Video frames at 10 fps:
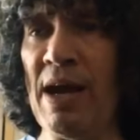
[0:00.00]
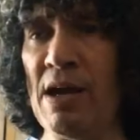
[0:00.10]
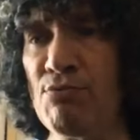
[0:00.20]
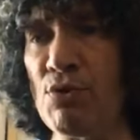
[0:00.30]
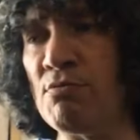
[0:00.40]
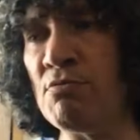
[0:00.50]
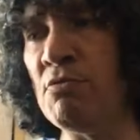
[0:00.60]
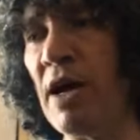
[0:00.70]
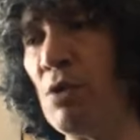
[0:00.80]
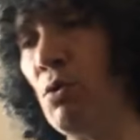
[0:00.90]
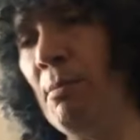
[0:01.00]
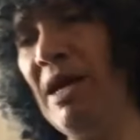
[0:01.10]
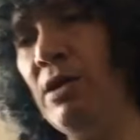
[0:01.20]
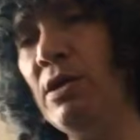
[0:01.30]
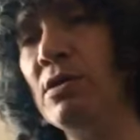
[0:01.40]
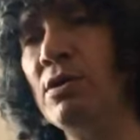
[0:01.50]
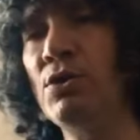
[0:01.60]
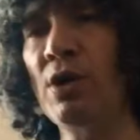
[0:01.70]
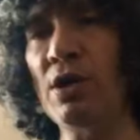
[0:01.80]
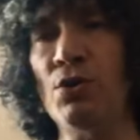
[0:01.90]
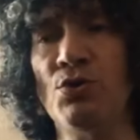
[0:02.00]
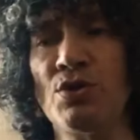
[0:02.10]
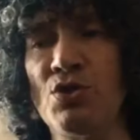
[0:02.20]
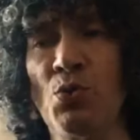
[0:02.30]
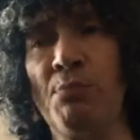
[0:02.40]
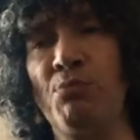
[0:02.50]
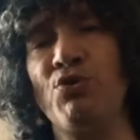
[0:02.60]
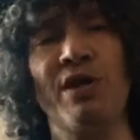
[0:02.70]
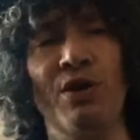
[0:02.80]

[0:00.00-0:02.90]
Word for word: after viral mania, you could use the 20%